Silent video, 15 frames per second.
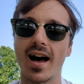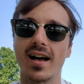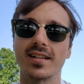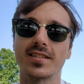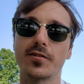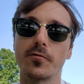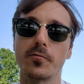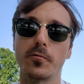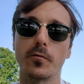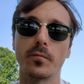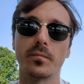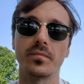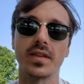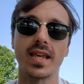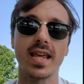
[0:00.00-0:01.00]
So
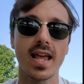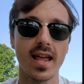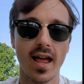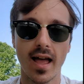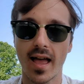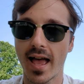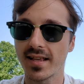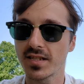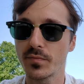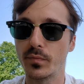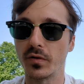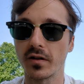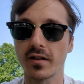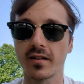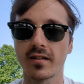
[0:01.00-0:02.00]
he has a
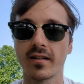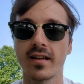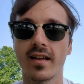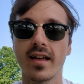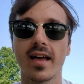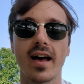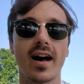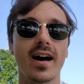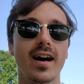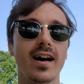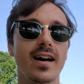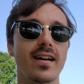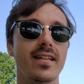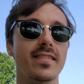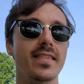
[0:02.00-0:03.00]
book
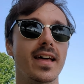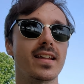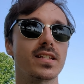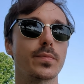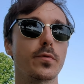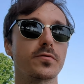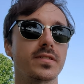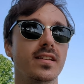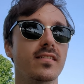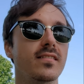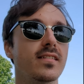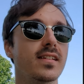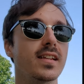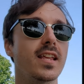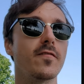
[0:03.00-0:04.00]
that is supposed to
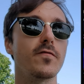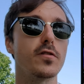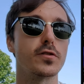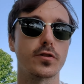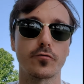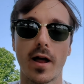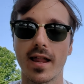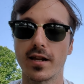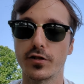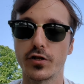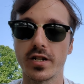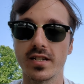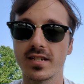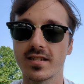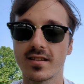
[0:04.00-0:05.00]
give you
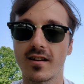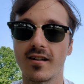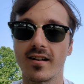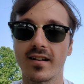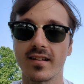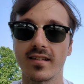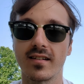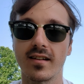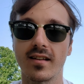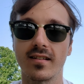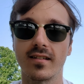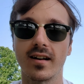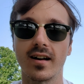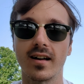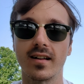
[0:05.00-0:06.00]
strategies on
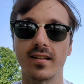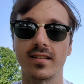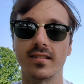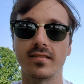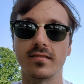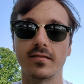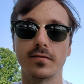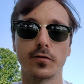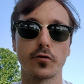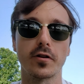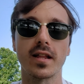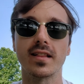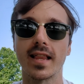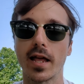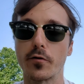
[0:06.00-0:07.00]

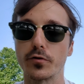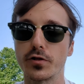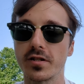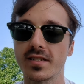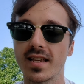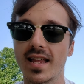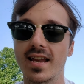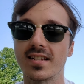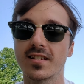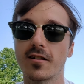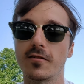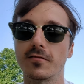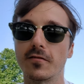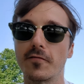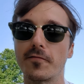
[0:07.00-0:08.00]
learning languages, and it's
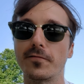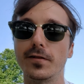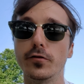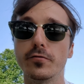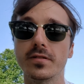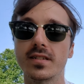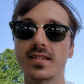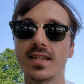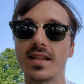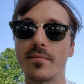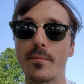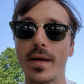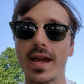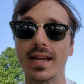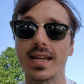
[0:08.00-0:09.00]
called Fluency
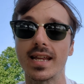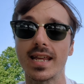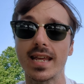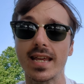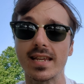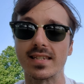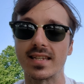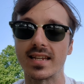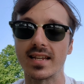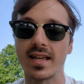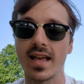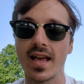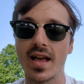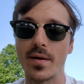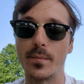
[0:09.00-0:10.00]
Made
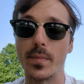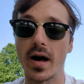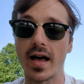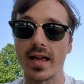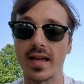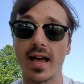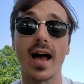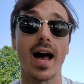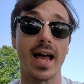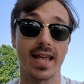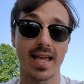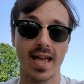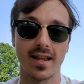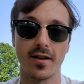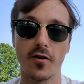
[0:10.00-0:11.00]
Easy by
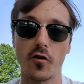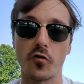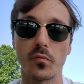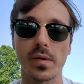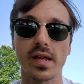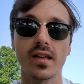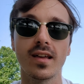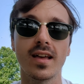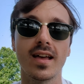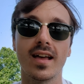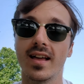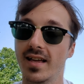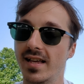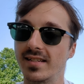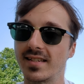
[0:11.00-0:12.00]
Ikenna
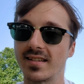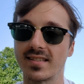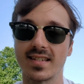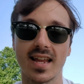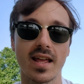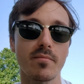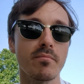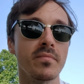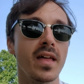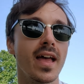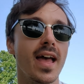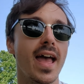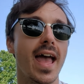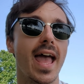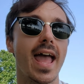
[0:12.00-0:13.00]
is his name.
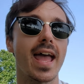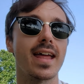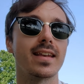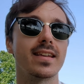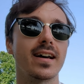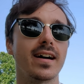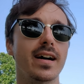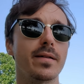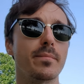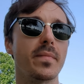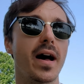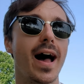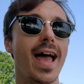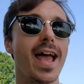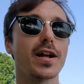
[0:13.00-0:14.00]
And I